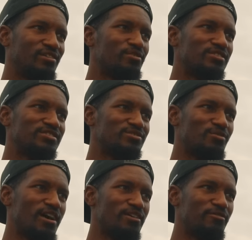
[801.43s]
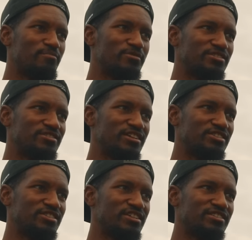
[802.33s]
well, this is why
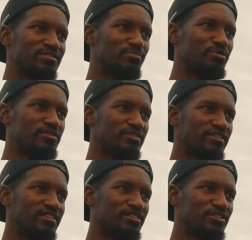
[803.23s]
representation is important, you